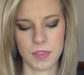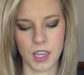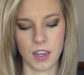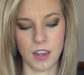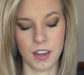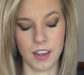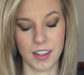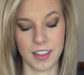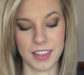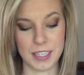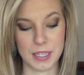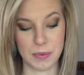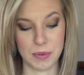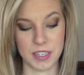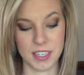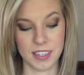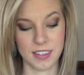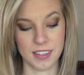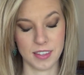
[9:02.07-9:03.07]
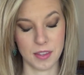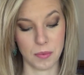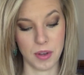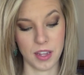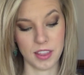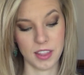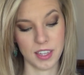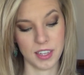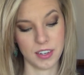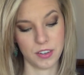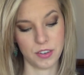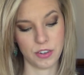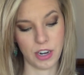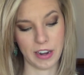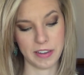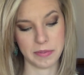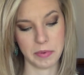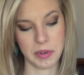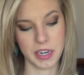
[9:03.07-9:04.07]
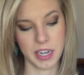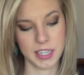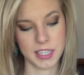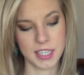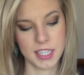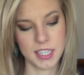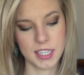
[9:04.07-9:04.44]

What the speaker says: oh, this one is the one that drives me nuts.